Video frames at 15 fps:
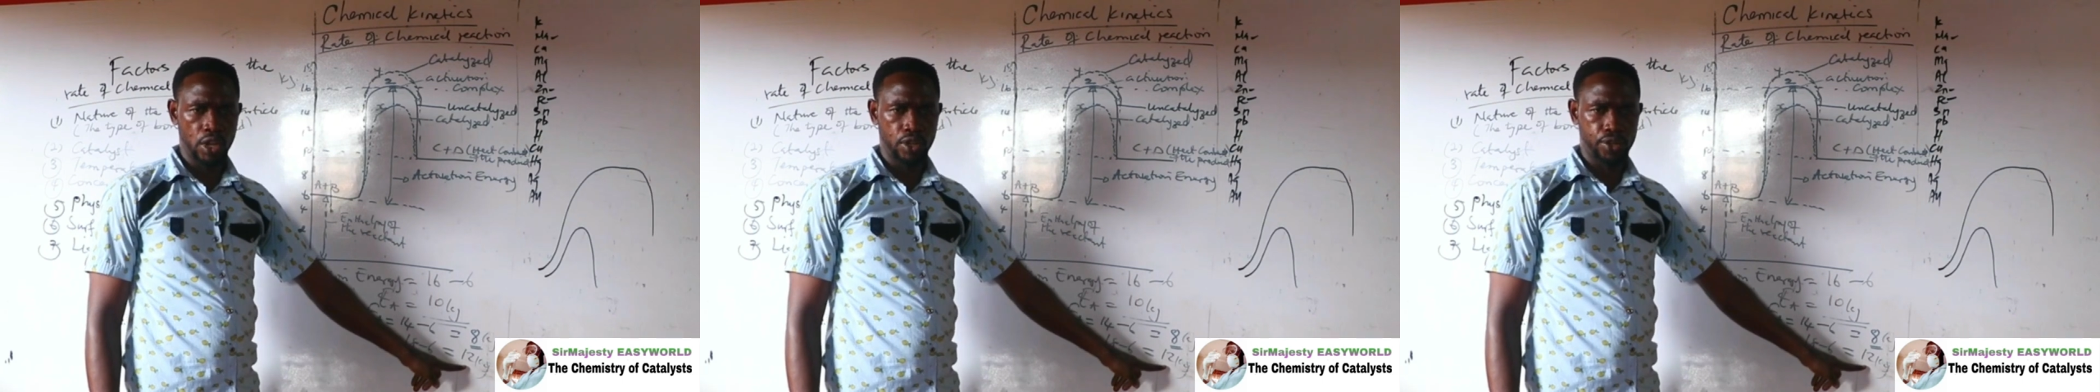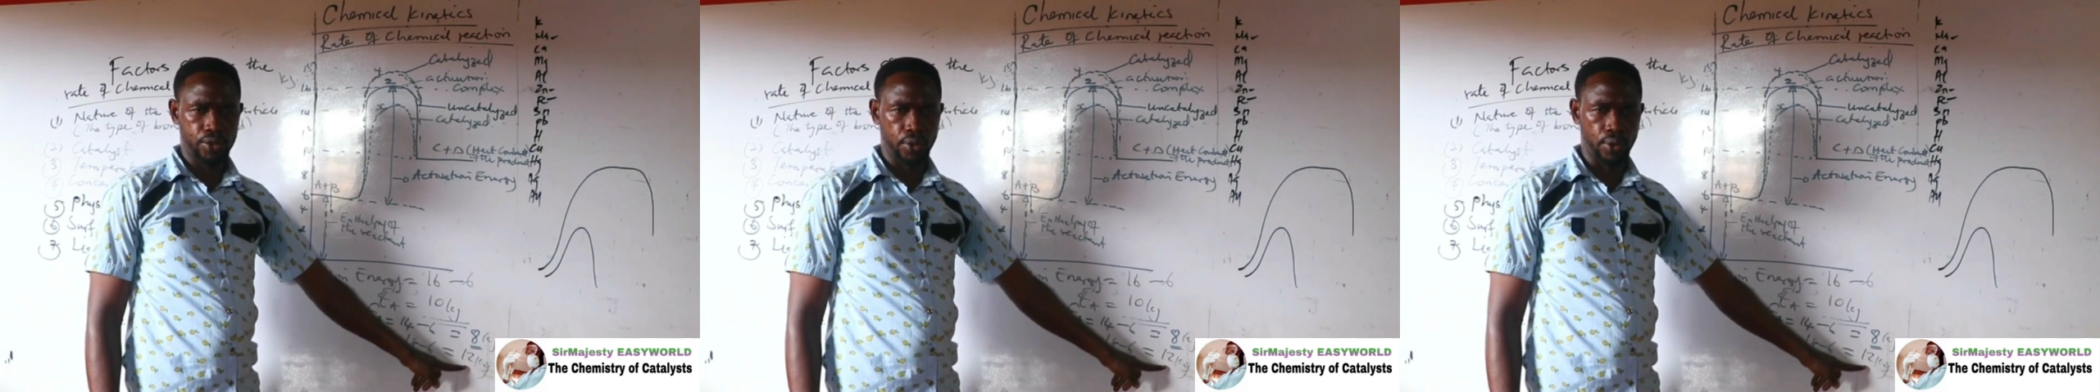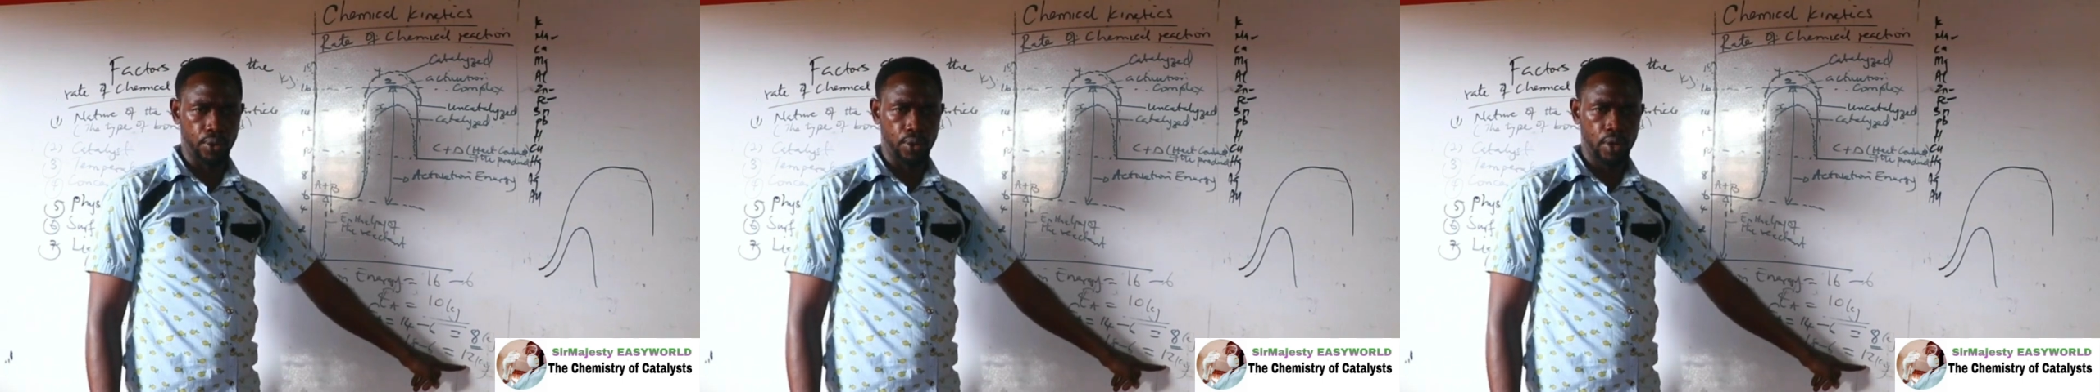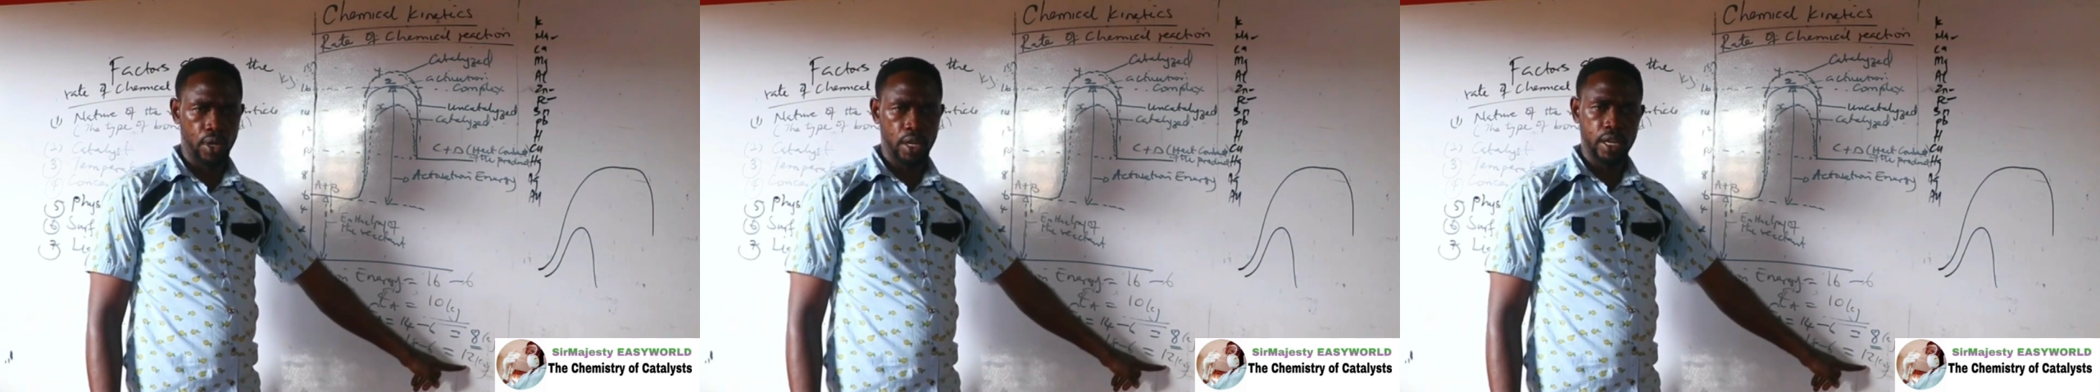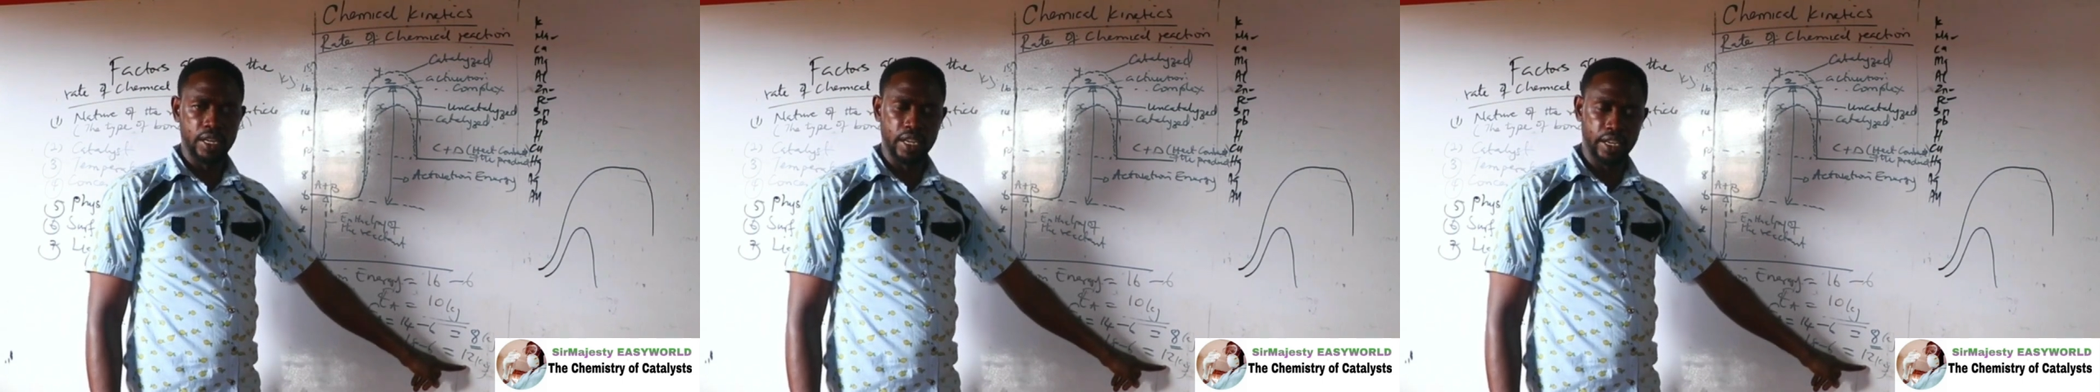So
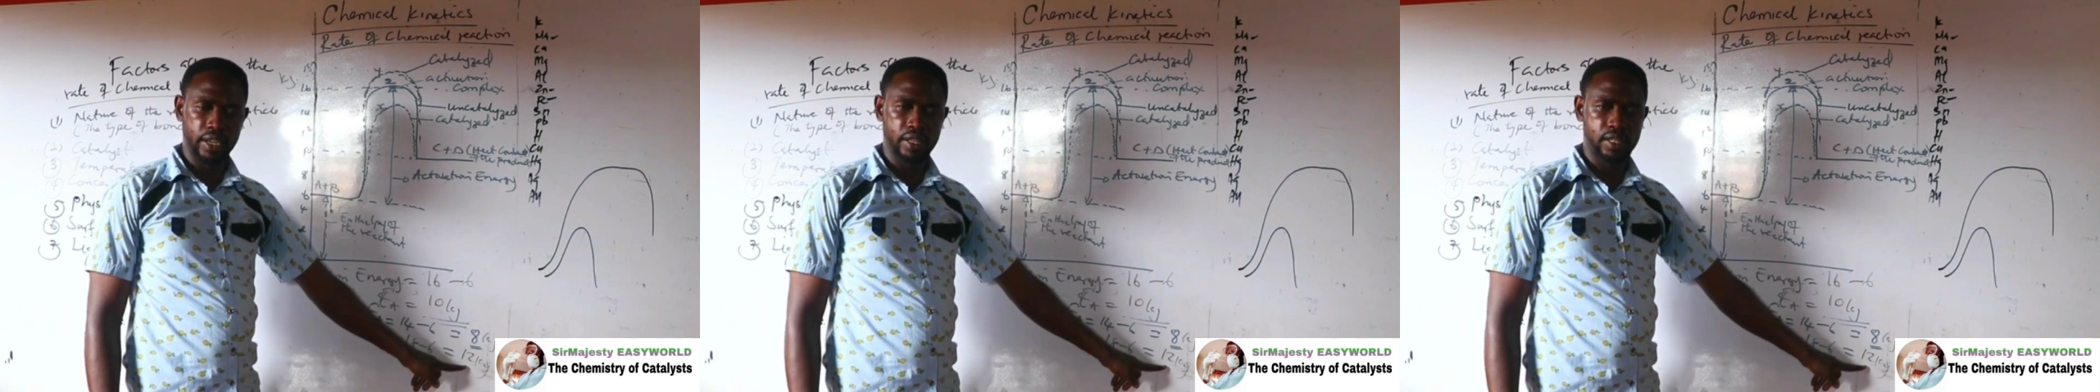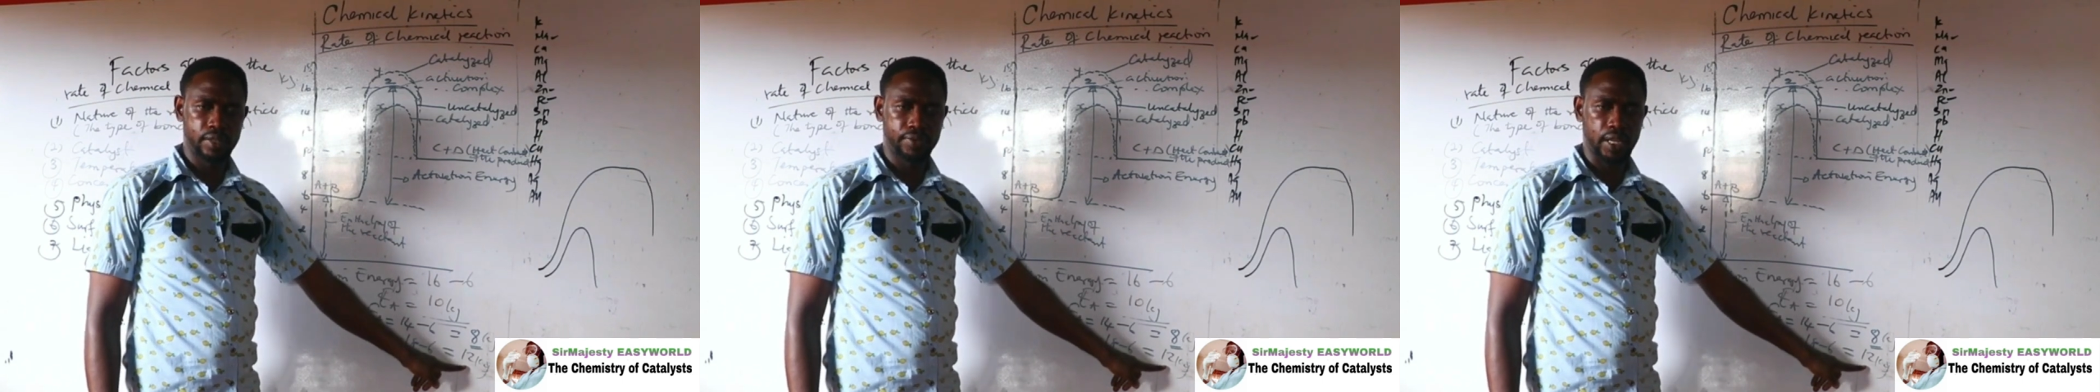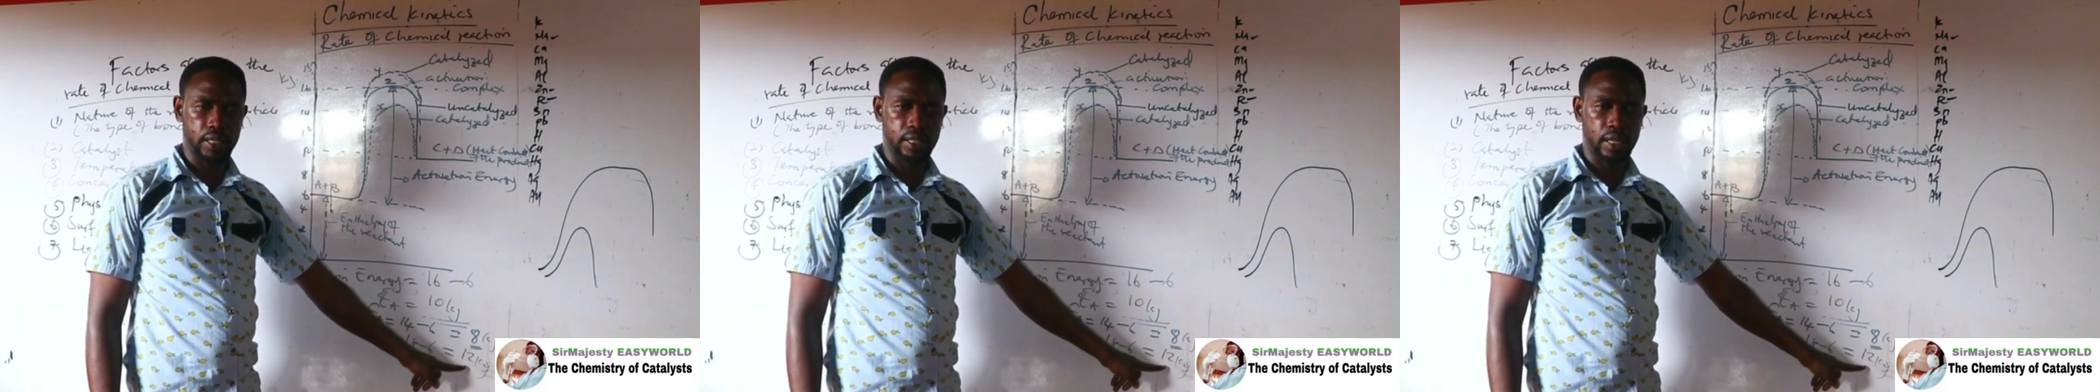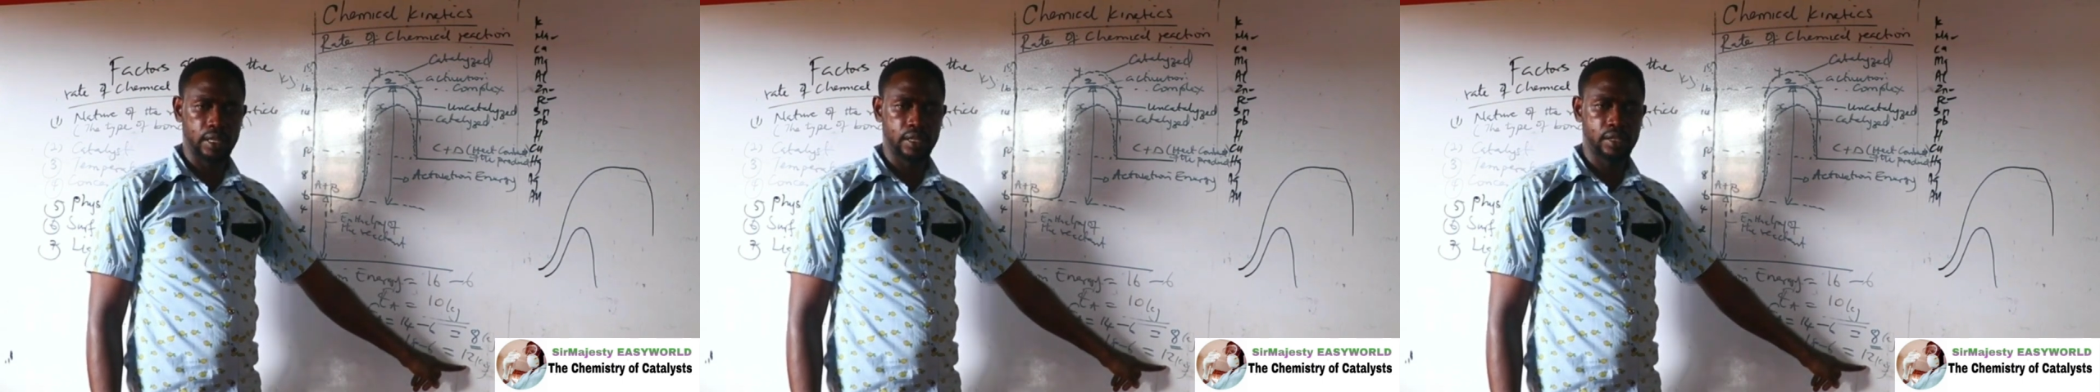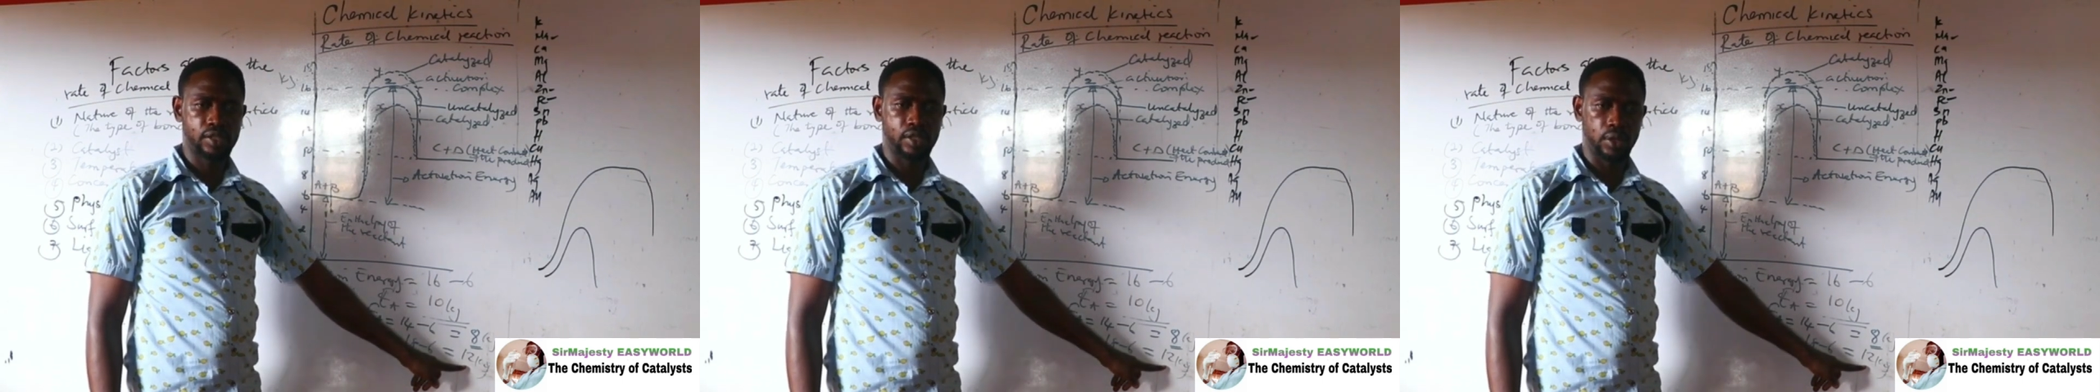negative
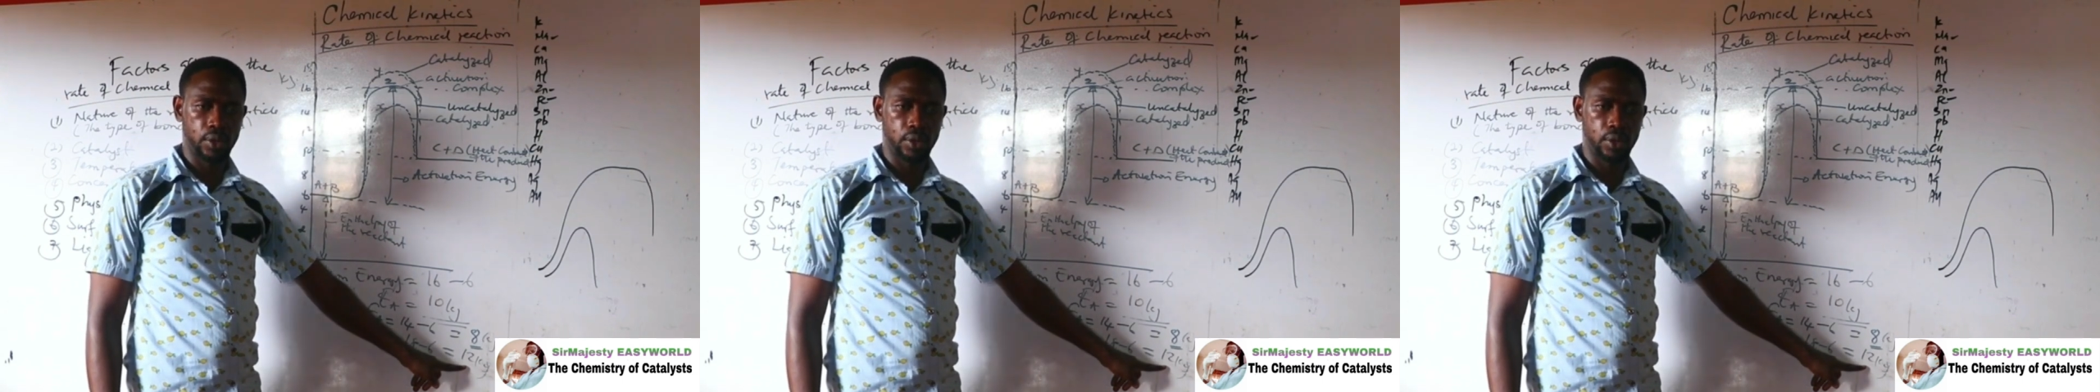catalyst